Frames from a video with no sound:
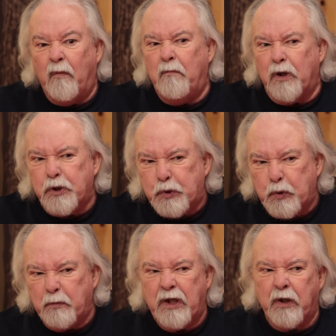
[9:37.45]

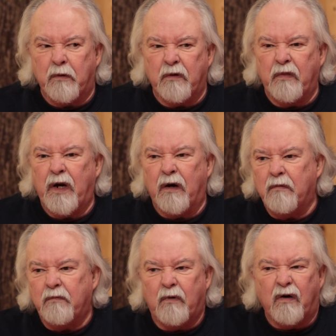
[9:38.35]
mushroom here or there
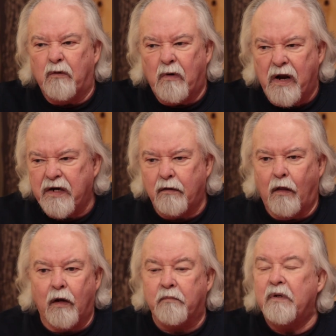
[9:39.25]
on a rotting log,